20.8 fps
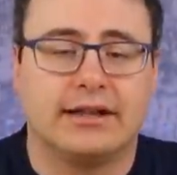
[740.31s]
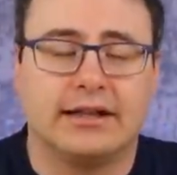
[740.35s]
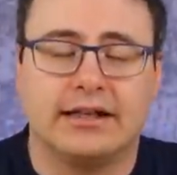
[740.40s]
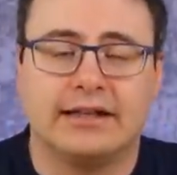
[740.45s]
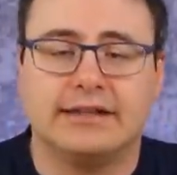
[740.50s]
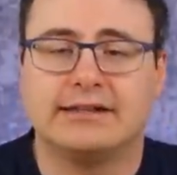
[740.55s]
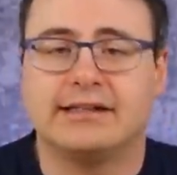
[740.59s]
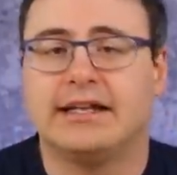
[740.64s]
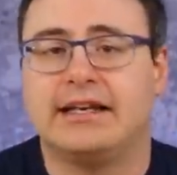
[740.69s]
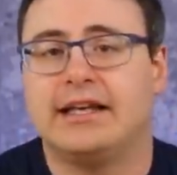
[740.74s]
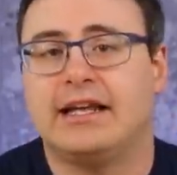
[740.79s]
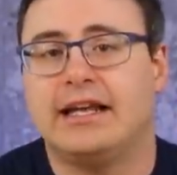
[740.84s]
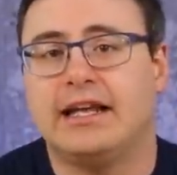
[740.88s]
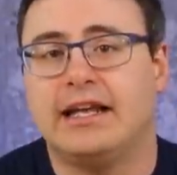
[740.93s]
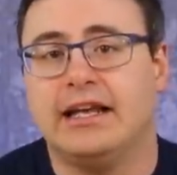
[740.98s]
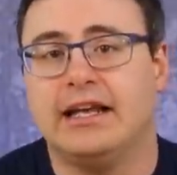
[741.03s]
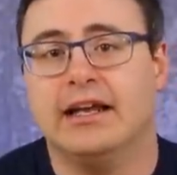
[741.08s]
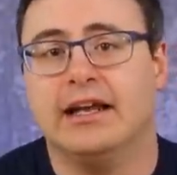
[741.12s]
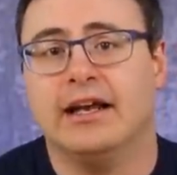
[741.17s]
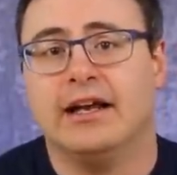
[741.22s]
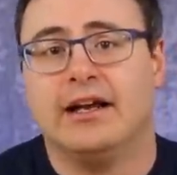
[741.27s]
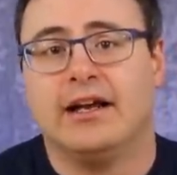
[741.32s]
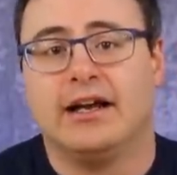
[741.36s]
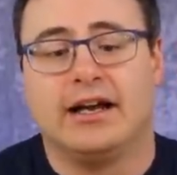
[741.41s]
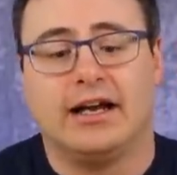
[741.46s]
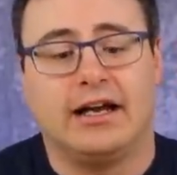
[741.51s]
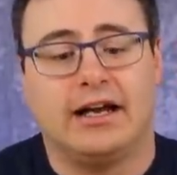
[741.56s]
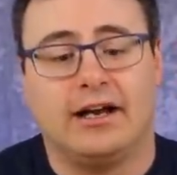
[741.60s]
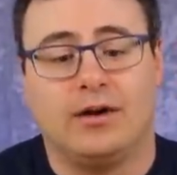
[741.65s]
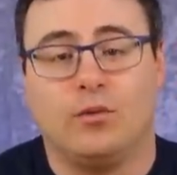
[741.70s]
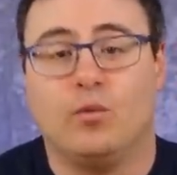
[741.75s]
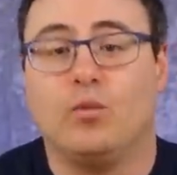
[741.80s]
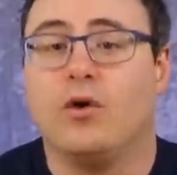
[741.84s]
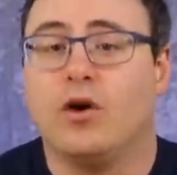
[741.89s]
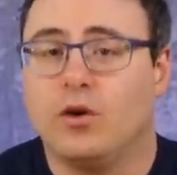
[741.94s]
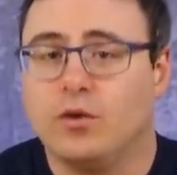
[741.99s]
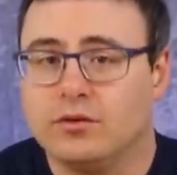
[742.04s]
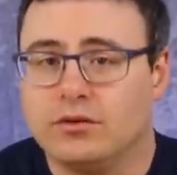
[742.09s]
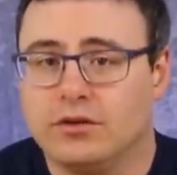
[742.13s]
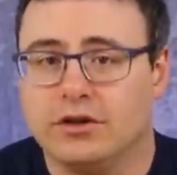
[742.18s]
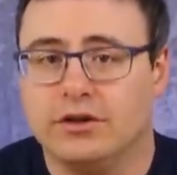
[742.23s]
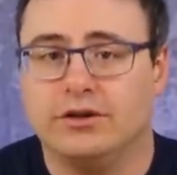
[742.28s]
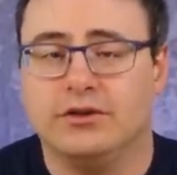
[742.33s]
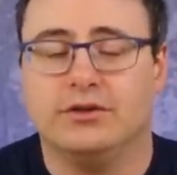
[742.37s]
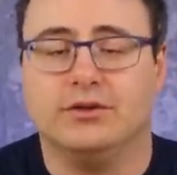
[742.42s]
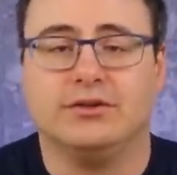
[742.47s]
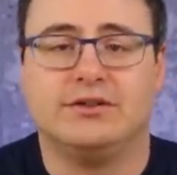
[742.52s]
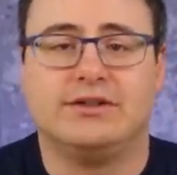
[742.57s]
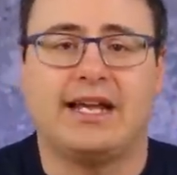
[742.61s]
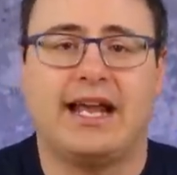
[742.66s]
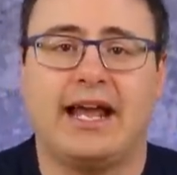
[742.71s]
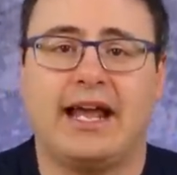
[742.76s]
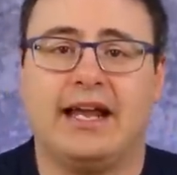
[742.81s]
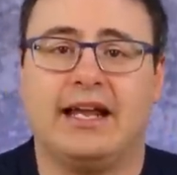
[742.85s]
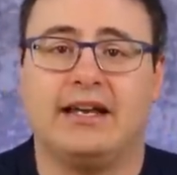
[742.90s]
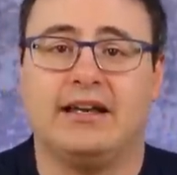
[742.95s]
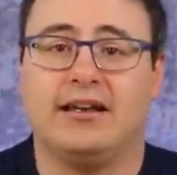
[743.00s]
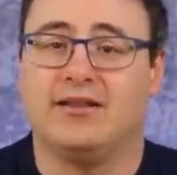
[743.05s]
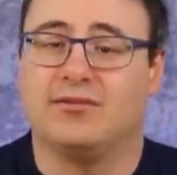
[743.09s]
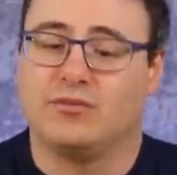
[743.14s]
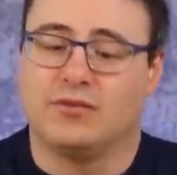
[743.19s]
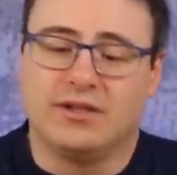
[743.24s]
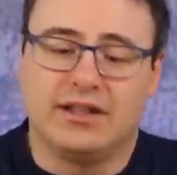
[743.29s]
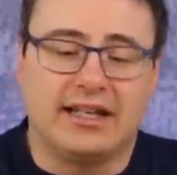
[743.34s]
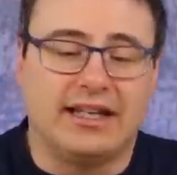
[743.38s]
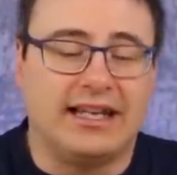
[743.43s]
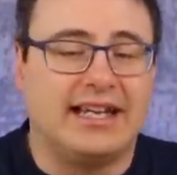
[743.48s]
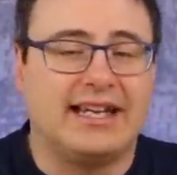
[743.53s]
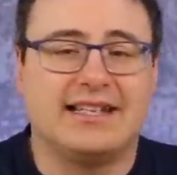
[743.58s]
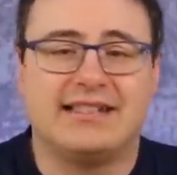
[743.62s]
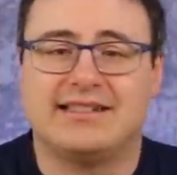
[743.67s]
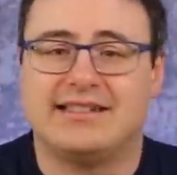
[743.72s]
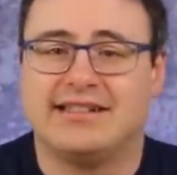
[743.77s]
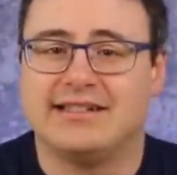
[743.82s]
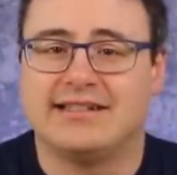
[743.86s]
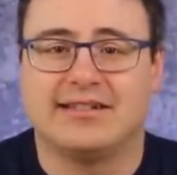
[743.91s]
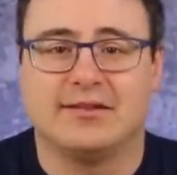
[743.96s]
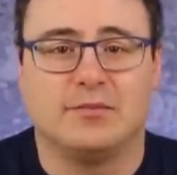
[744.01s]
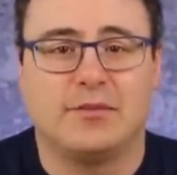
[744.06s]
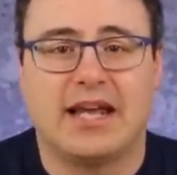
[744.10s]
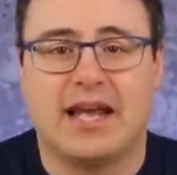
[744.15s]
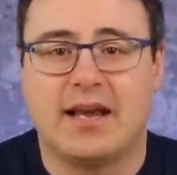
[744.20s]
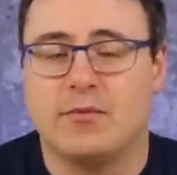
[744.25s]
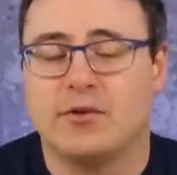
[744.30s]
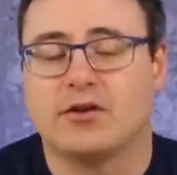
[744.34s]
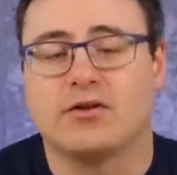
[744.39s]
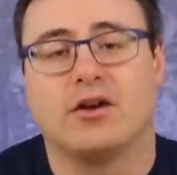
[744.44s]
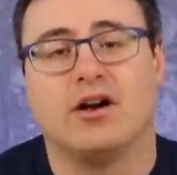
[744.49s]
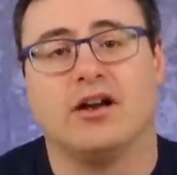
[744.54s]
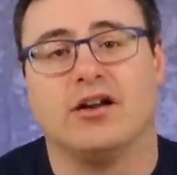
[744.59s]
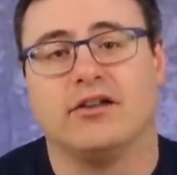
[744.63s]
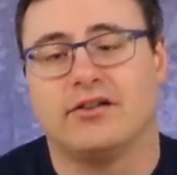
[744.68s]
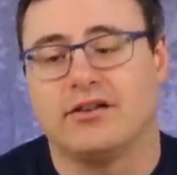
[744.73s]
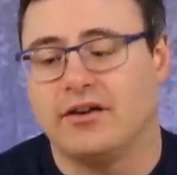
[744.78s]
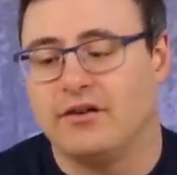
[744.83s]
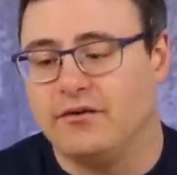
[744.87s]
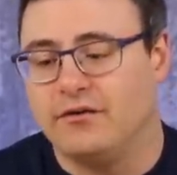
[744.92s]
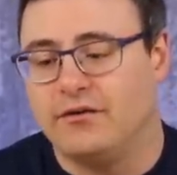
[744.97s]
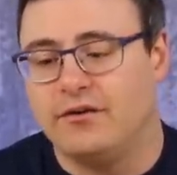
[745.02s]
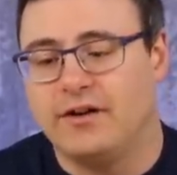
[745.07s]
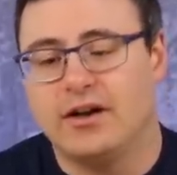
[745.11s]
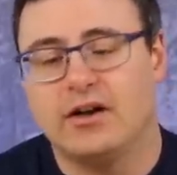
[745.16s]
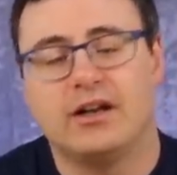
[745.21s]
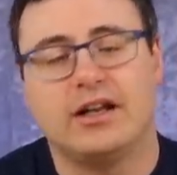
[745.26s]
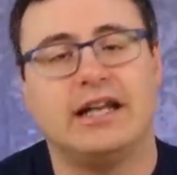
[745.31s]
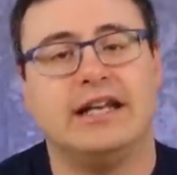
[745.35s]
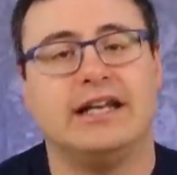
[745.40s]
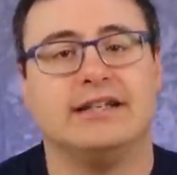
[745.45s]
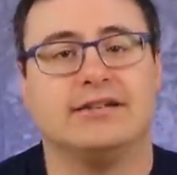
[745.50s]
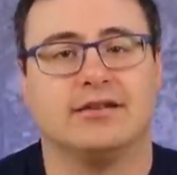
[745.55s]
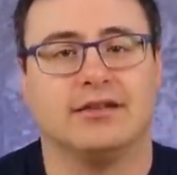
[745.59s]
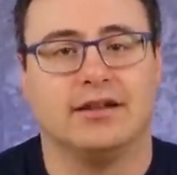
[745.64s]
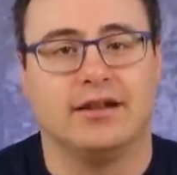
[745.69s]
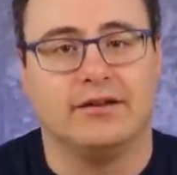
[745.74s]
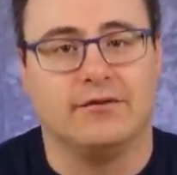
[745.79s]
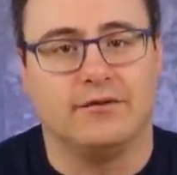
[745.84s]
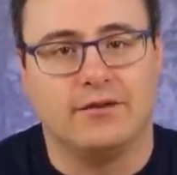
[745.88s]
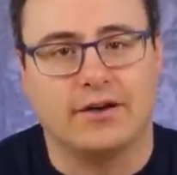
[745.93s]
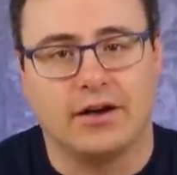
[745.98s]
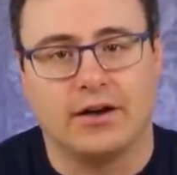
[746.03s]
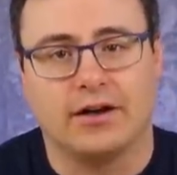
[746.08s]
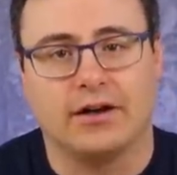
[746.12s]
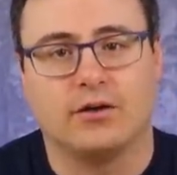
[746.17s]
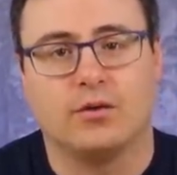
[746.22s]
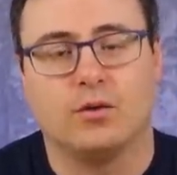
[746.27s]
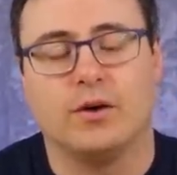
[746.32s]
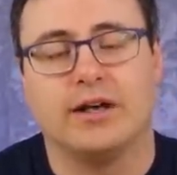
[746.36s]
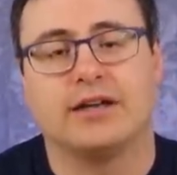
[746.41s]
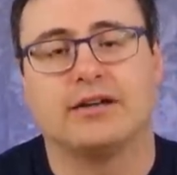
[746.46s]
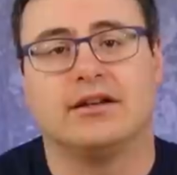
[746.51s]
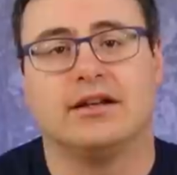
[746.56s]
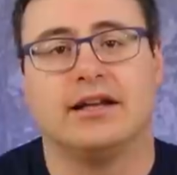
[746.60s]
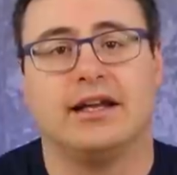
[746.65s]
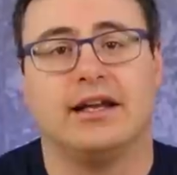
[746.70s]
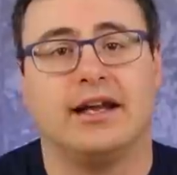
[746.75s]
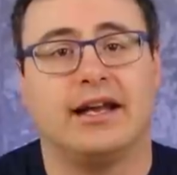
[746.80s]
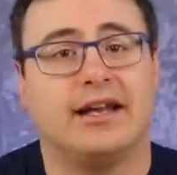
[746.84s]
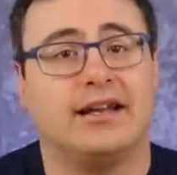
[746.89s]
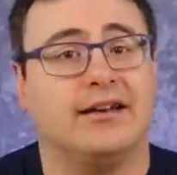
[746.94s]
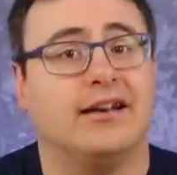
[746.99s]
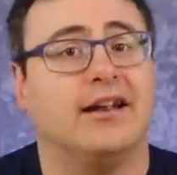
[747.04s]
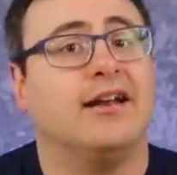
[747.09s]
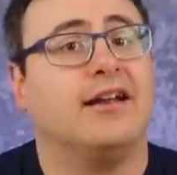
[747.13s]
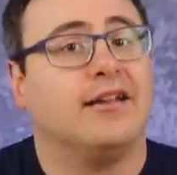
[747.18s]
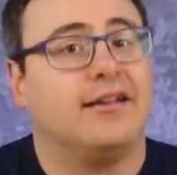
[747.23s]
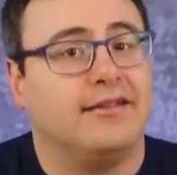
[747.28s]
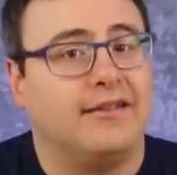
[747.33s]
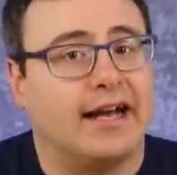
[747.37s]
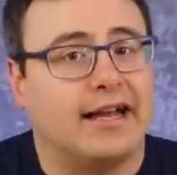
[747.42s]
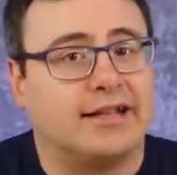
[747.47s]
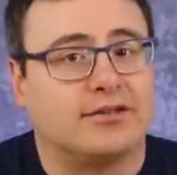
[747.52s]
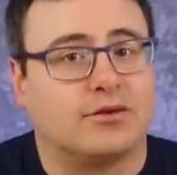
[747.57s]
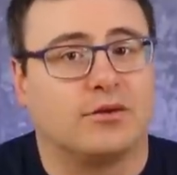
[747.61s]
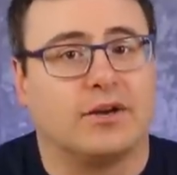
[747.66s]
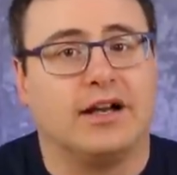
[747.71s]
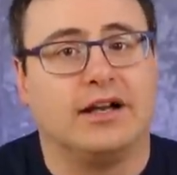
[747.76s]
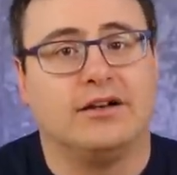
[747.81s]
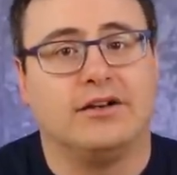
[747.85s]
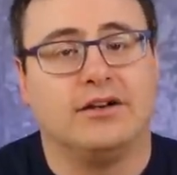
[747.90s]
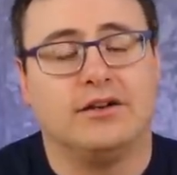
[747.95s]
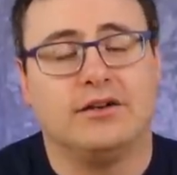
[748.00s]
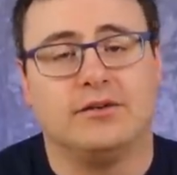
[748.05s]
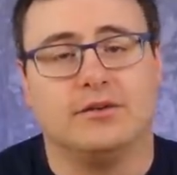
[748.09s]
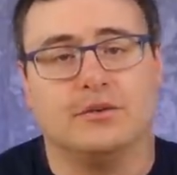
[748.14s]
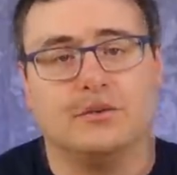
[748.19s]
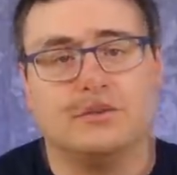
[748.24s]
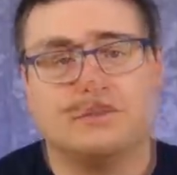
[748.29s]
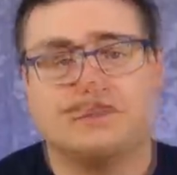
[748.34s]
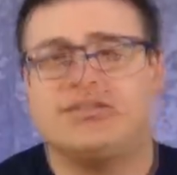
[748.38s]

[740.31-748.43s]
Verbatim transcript: things that he uh, won't lose, and really his system came across very easily, very quickly, and that's great news.